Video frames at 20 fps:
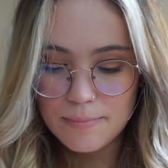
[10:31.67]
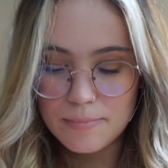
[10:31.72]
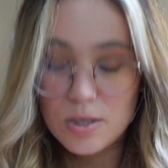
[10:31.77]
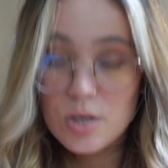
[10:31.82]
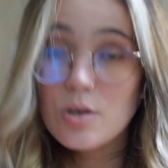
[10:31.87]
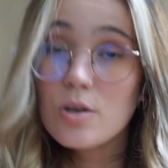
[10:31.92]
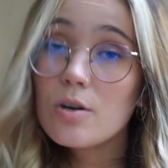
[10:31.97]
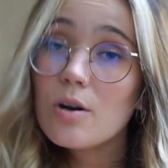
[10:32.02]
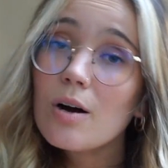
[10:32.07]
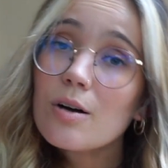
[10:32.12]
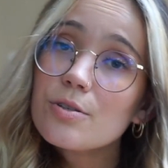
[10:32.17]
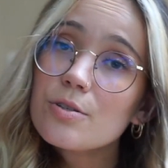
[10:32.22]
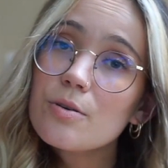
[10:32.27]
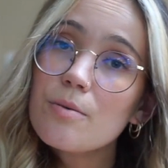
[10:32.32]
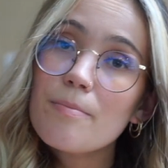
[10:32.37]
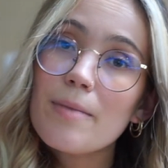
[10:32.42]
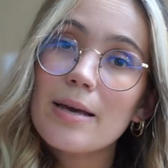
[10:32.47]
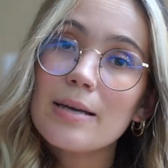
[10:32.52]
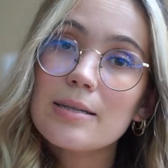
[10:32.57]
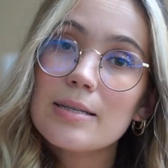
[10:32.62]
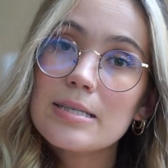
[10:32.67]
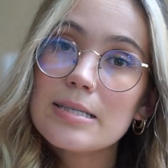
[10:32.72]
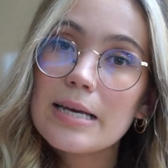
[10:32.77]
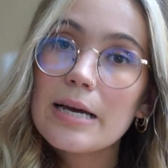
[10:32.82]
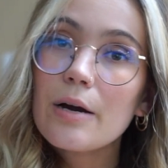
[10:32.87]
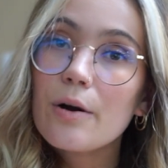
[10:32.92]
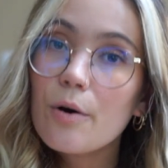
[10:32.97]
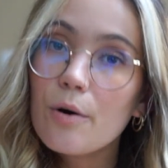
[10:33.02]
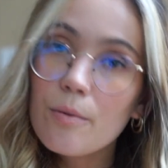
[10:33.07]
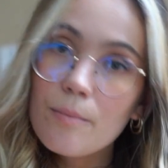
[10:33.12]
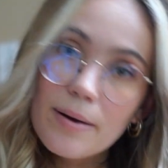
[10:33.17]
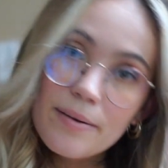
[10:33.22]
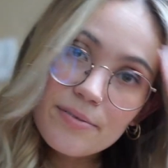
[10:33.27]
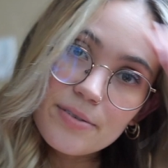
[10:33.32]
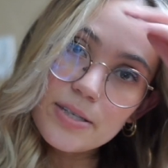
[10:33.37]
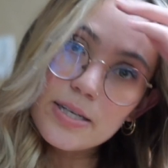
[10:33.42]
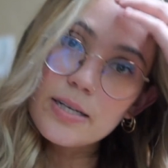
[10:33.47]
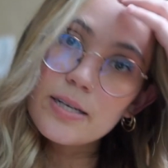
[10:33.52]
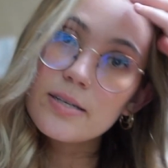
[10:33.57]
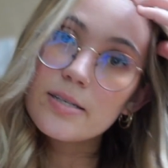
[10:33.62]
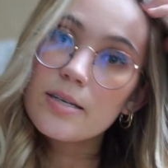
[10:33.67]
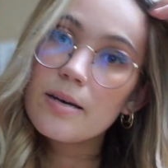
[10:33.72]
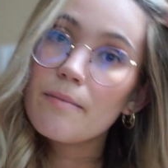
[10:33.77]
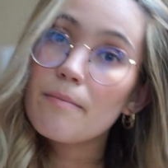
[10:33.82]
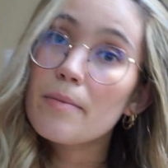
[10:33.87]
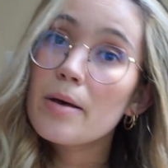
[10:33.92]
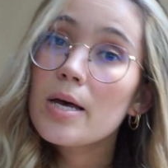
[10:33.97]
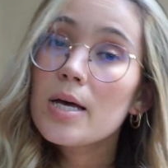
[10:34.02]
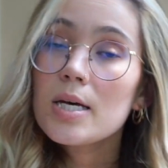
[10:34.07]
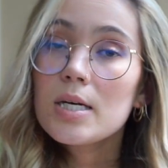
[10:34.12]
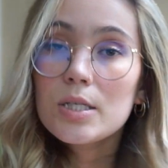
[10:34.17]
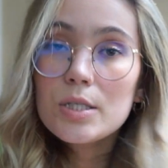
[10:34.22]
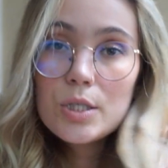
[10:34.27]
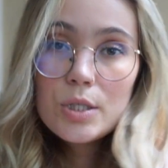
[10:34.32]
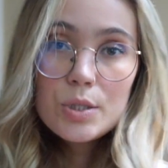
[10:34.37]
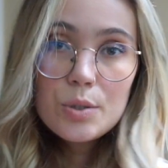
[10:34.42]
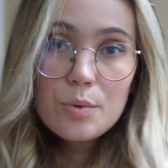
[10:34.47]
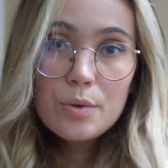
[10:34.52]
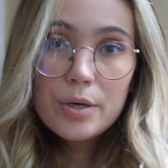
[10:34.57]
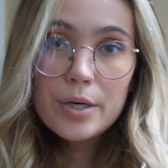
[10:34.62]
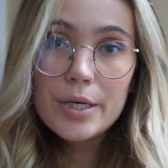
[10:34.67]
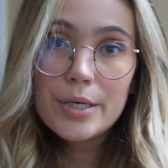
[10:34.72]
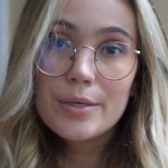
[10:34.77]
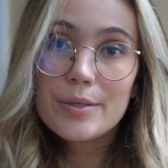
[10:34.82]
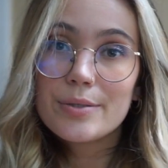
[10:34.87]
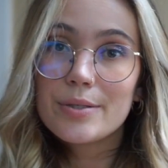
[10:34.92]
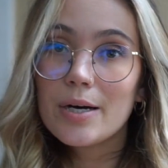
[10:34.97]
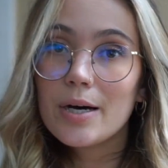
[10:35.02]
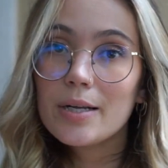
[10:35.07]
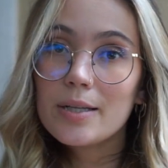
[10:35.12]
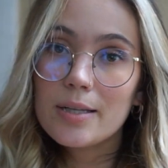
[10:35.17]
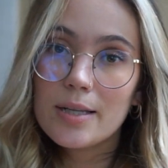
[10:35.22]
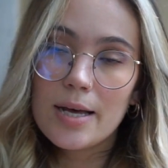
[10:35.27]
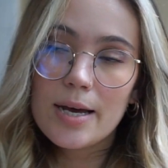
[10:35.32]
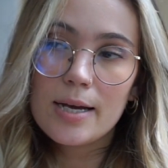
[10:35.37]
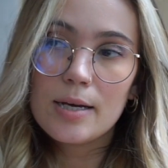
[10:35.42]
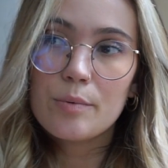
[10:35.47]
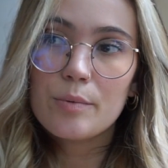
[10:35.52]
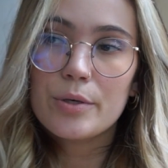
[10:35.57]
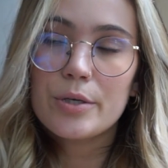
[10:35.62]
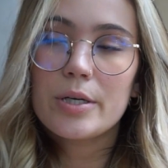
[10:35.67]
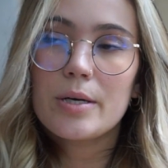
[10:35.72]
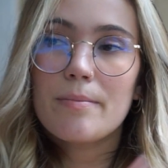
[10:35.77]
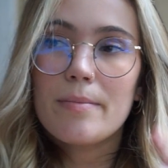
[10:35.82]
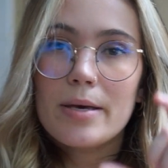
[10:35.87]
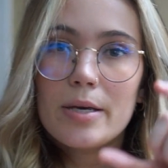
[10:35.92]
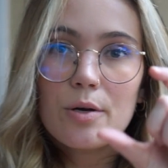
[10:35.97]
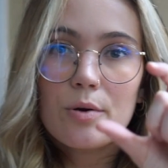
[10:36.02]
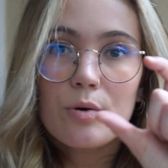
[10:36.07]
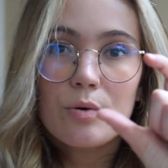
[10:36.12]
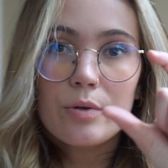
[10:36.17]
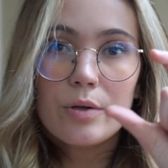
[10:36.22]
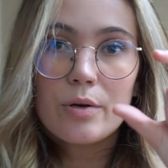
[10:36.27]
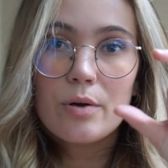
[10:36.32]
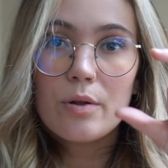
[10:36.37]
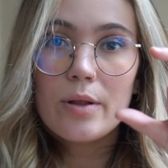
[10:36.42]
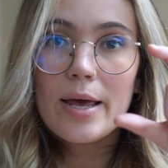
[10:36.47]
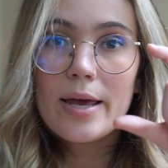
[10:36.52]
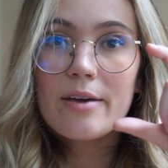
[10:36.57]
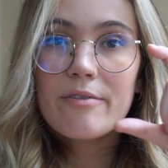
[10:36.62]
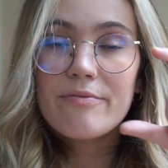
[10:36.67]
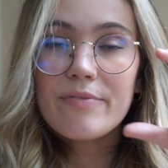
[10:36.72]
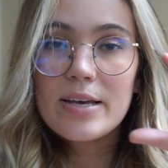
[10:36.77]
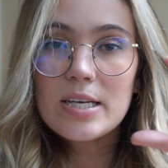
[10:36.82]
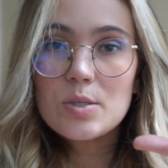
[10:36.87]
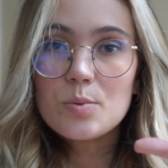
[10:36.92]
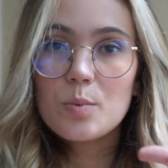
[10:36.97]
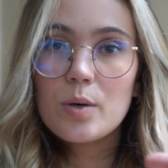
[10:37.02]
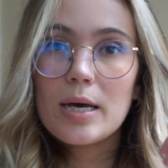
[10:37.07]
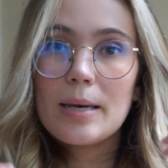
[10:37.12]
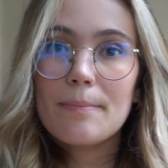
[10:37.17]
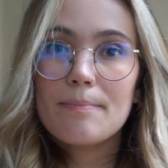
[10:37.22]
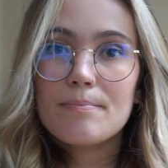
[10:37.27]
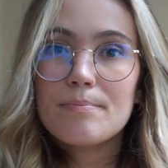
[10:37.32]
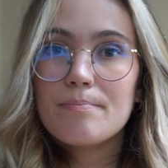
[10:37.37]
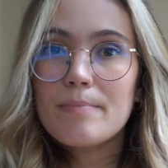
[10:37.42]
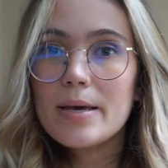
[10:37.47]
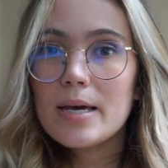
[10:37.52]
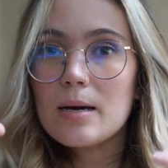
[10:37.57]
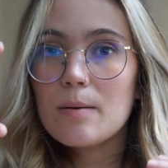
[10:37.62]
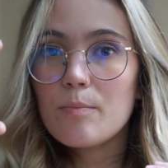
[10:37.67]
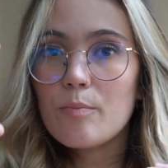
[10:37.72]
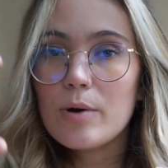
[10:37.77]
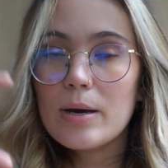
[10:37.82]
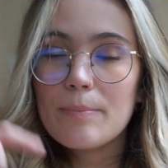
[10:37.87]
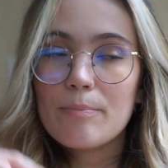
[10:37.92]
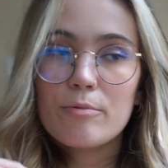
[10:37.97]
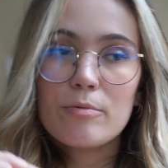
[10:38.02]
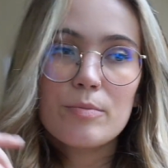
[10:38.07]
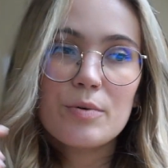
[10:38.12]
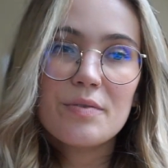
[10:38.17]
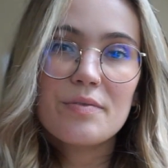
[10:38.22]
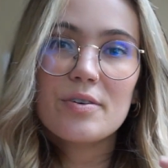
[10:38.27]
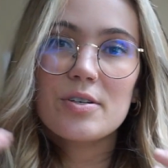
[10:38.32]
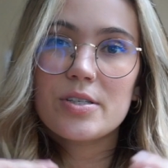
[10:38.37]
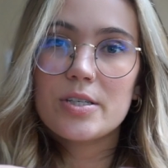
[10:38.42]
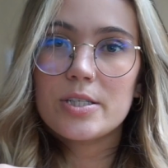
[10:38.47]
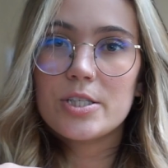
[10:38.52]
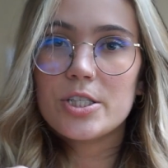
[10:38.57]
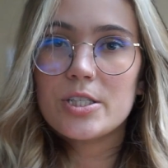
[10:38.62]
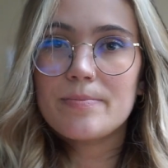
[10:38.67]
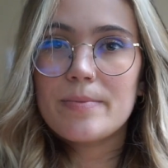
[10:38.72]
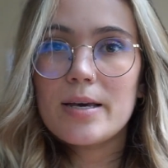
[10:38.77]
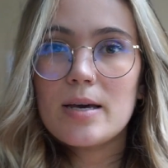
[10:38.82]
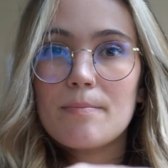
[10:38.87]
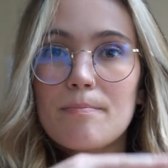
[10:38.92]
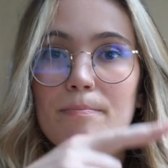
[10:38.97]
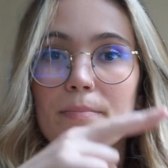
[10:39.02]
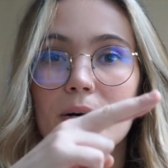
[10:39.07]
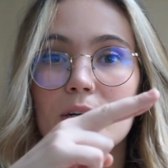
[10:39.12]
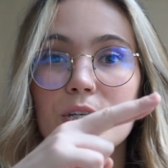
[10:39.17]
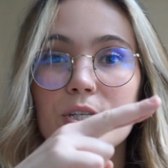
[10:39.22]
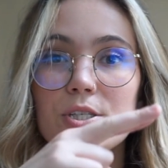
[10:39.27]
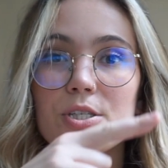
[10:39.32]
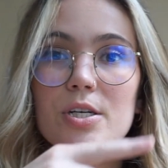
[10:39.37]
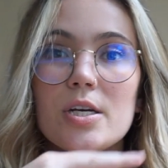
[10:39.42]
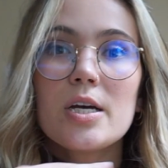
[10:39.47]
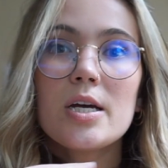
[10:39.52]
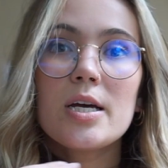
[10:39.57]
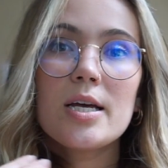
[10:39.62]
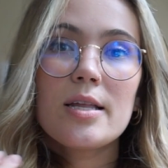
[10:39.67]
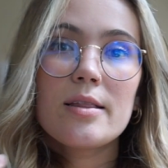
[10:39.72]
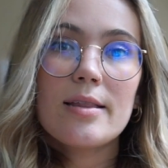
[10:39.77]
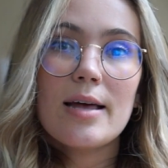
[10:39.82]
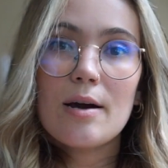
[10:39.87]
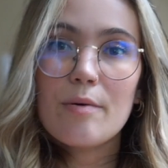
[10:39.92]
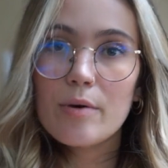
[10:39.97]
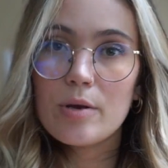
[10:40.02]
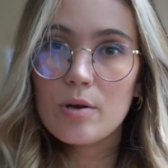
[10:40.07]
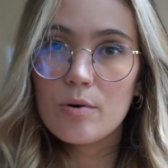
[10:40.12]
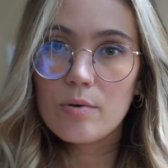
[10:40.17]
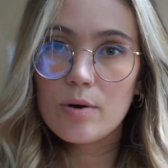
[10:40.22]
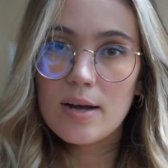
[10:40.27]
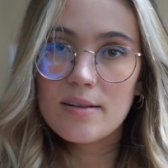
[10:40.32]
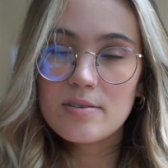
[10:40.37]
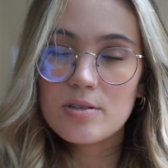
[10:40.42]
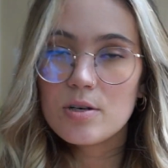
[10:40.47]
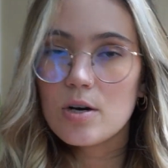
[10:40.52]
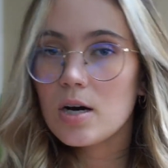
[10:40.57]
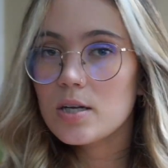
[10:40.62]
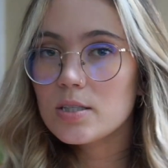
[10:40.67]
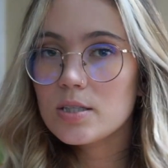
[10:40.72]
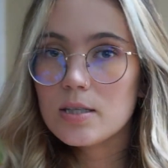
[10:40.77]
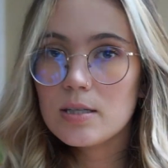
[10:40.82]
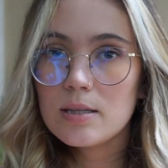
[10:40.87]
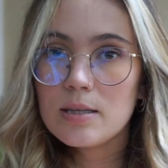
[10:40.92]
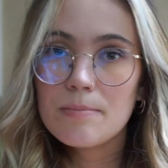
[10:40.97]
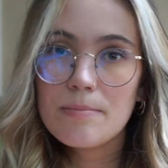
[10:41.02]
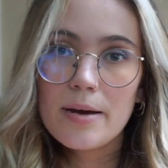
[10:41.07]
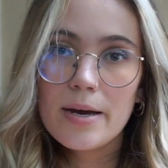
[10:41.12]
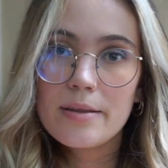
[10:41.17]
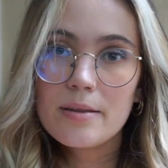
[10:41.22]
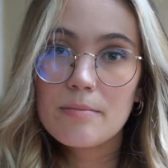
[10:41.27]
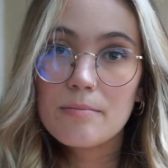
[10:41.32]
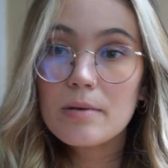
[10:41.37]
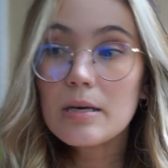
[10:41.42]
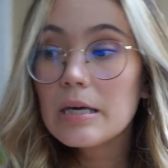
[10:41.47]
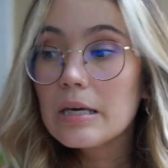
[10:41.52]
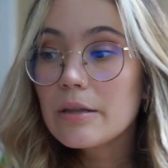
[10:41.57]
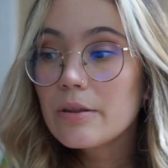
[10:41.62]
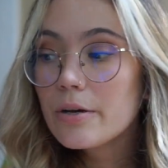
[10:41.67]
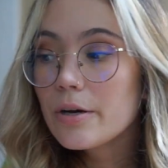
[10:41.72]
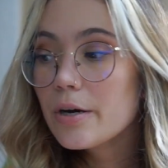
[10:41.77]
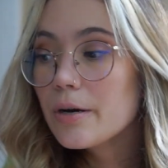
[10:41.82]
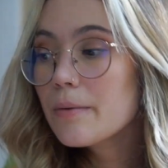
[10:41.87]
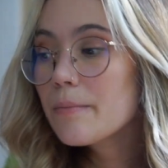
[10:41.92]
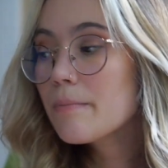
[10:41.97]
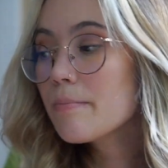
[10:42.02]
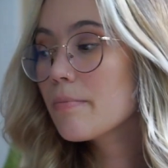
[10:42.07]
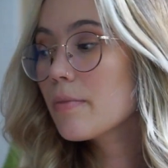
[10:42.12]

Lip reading: You can also make these at home. I've seen some tutorials online where you can make your own little like face wipe, makeup wipe removers, and just make a bunch. That way you don't have to constantly buy them either.